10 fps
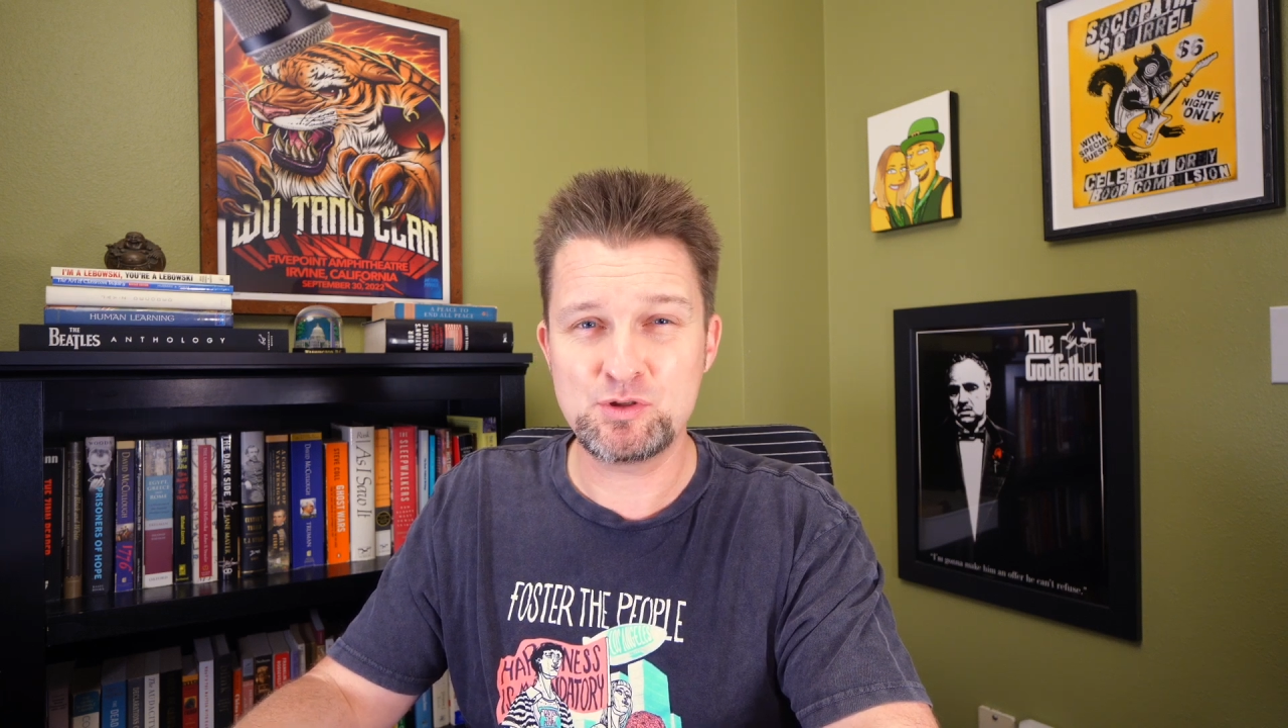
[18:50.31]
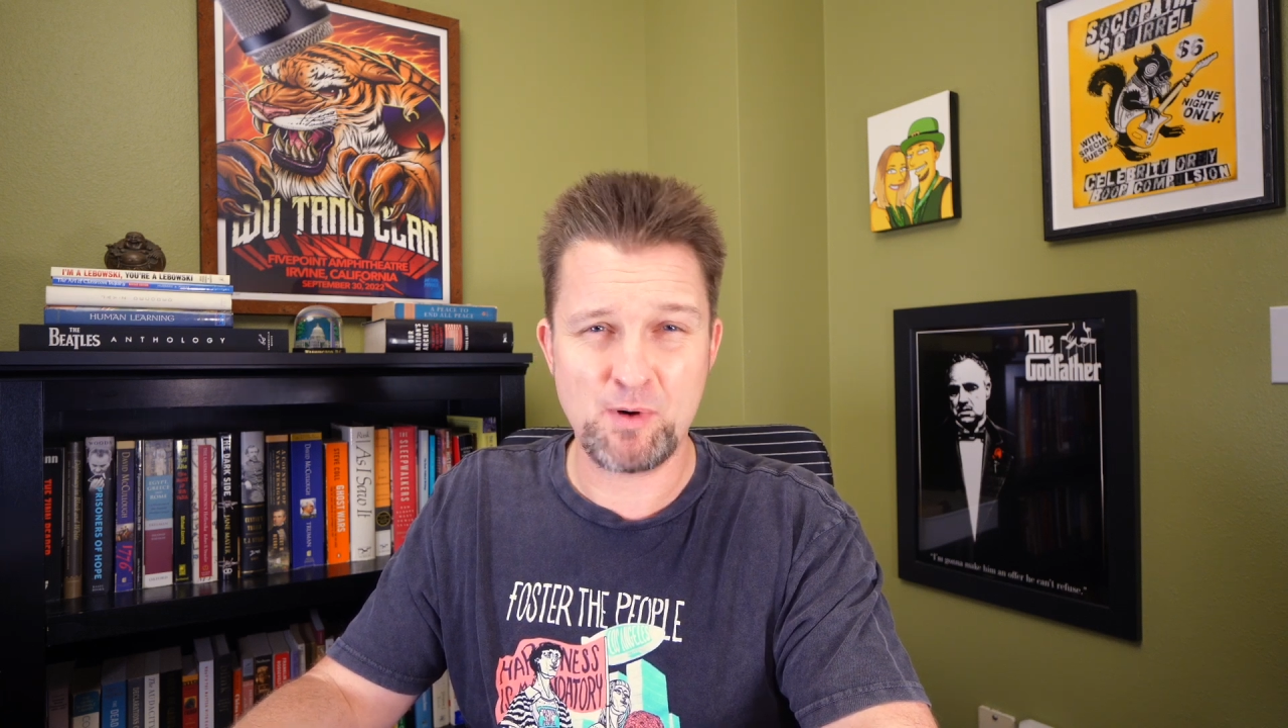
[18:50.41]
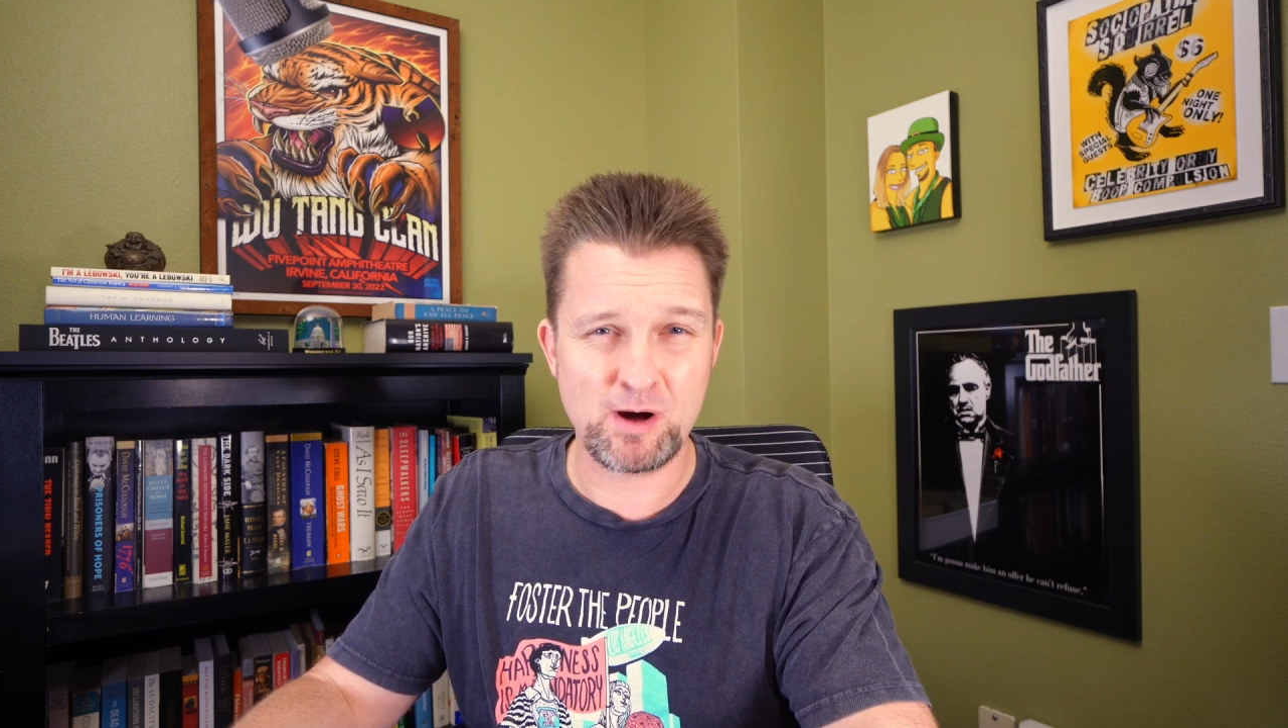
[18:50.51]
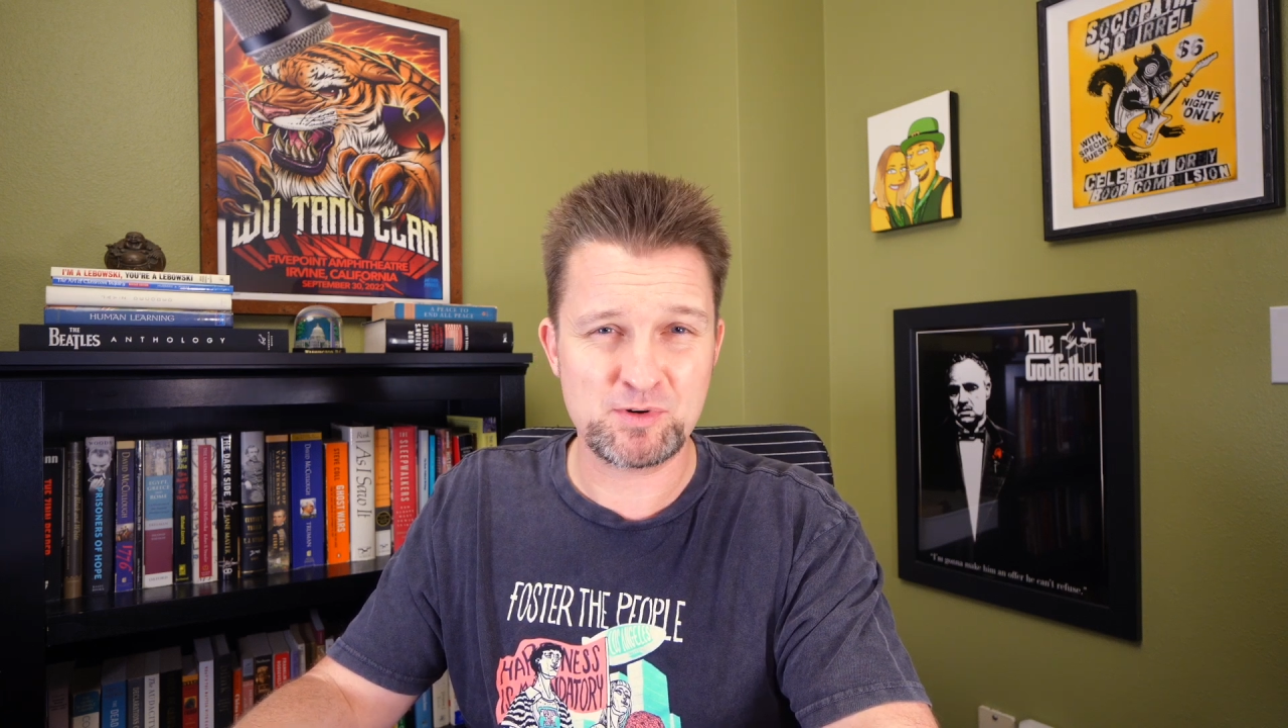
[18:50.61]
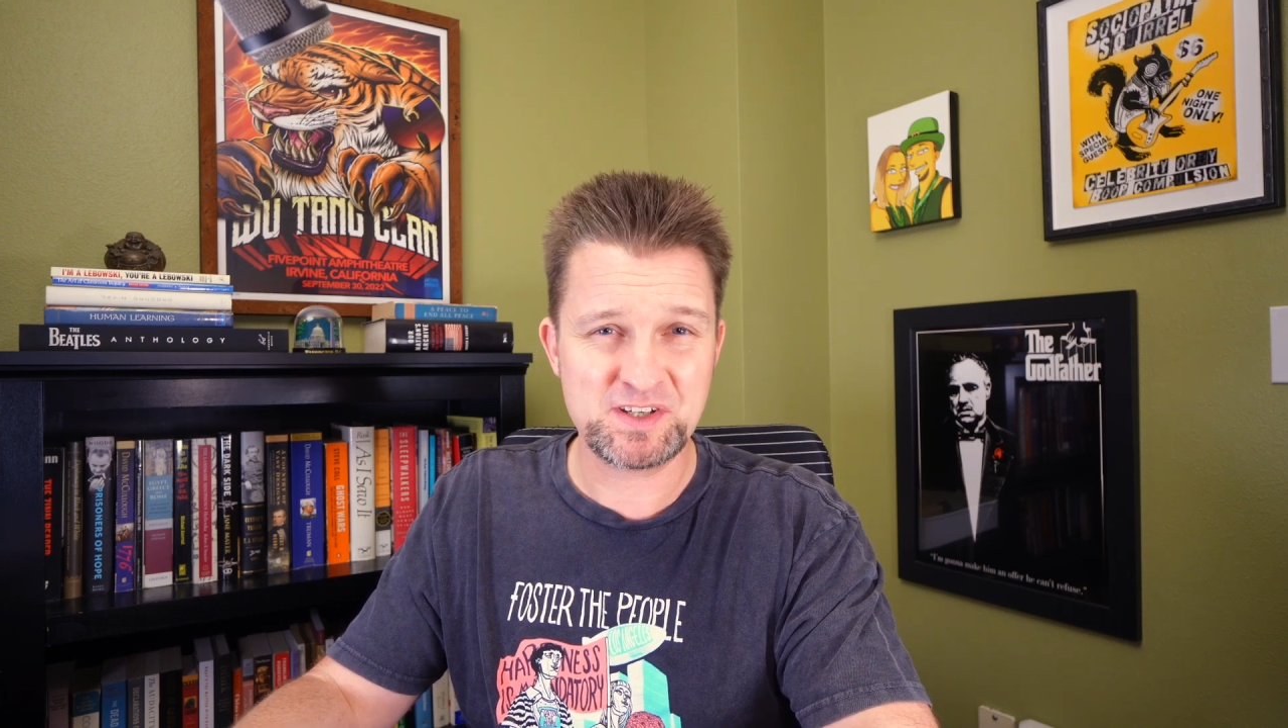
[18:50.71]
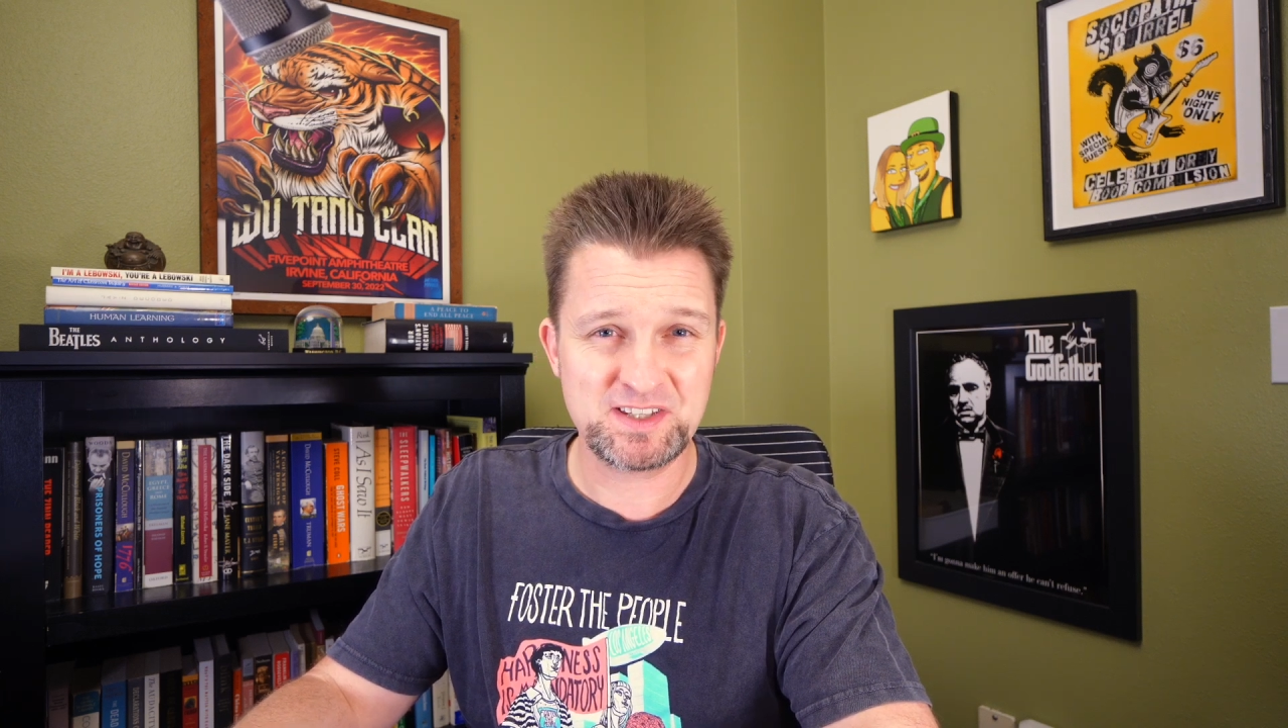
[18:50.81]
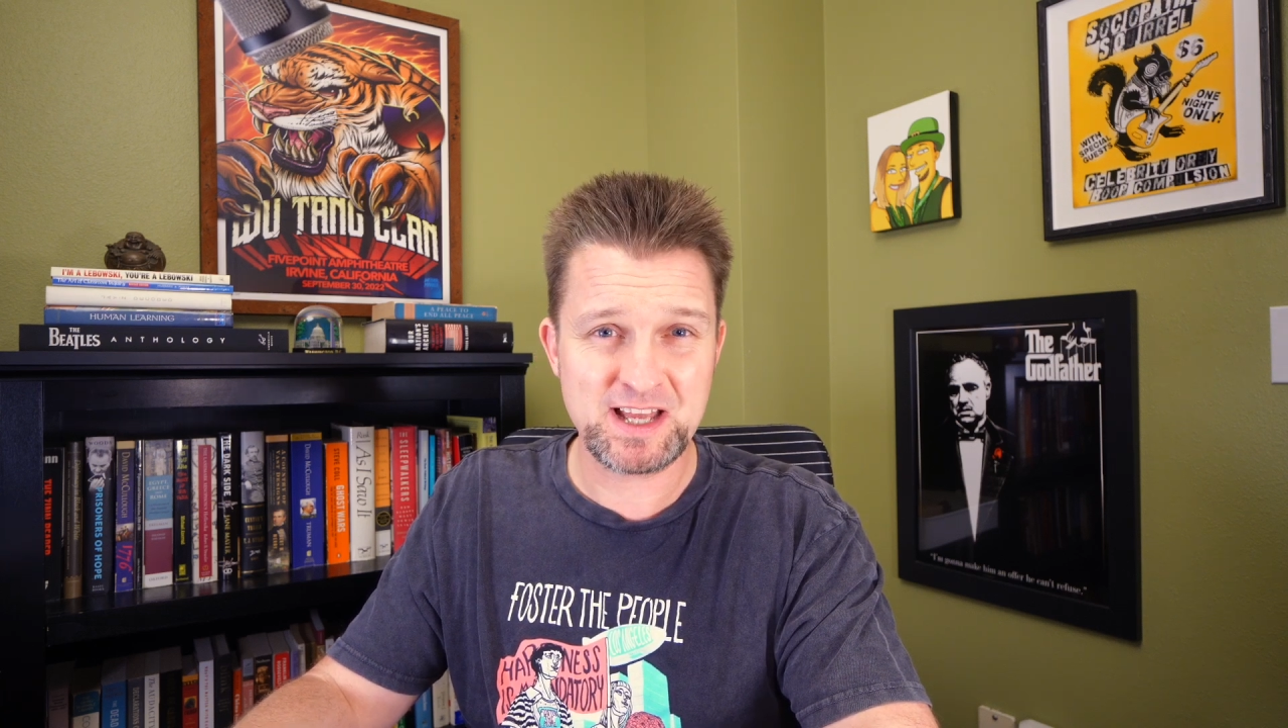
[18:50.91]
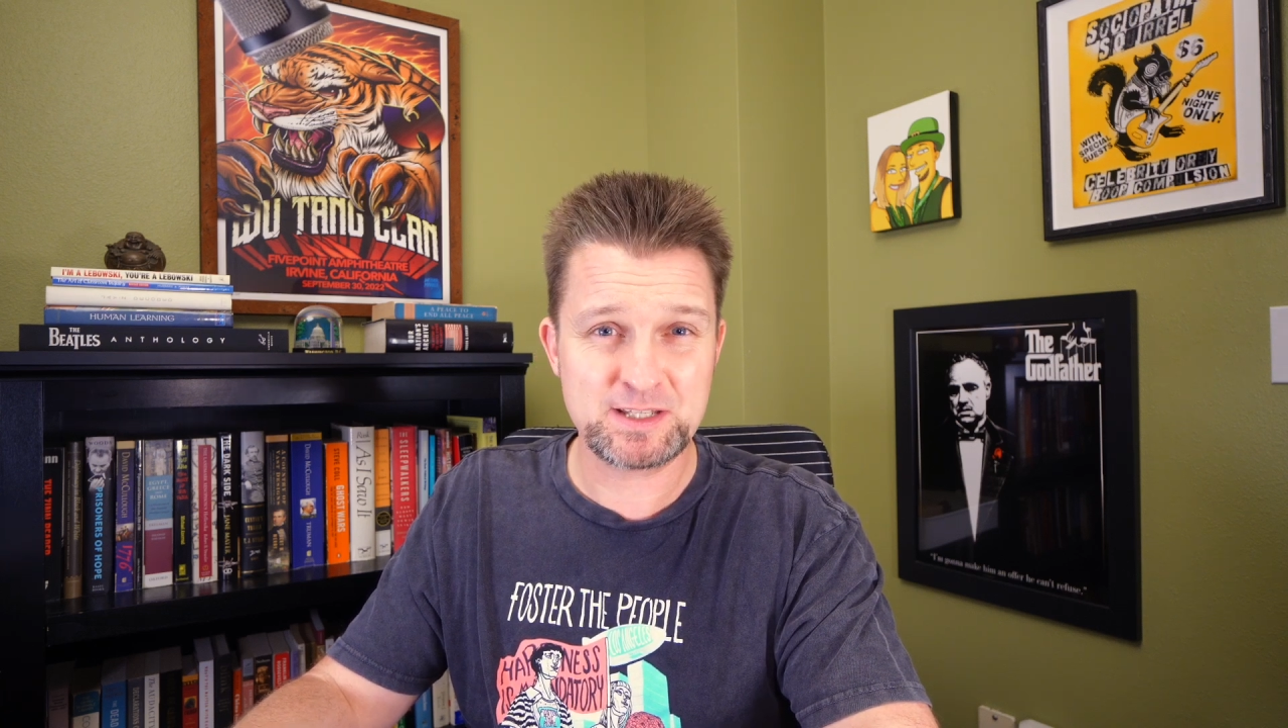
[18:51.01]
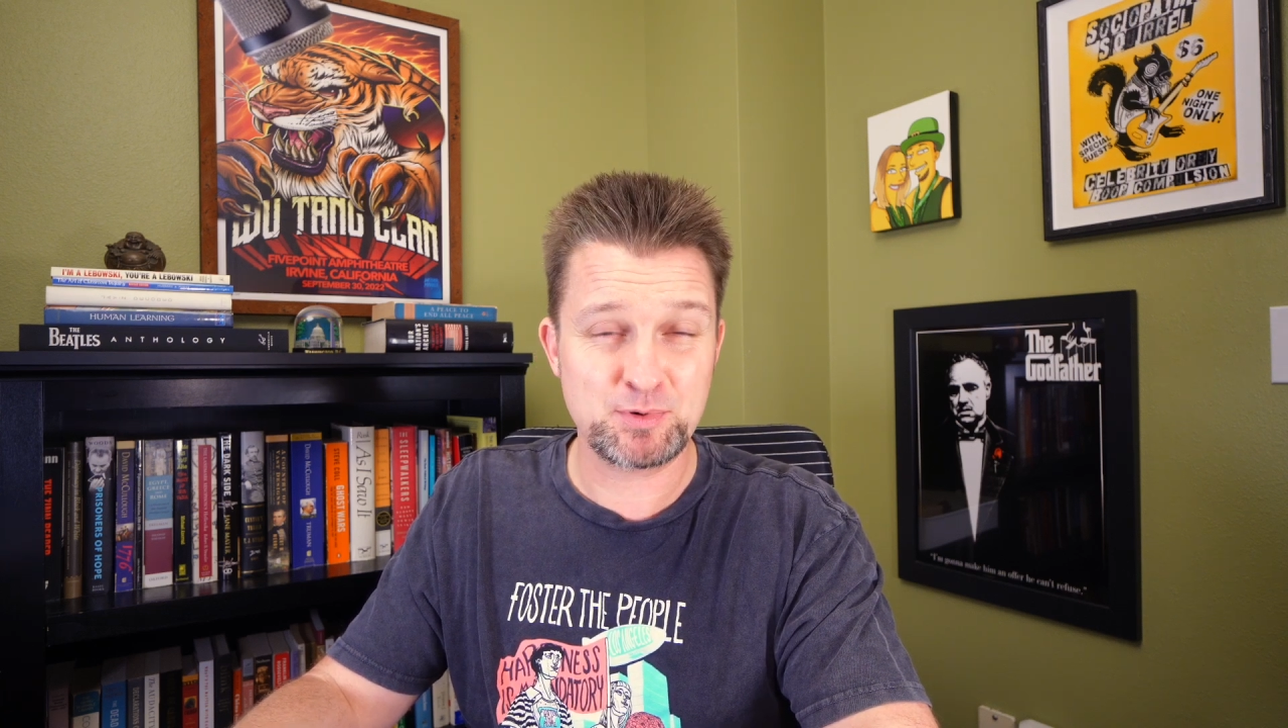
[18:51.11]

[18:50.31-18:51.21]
Barbary States,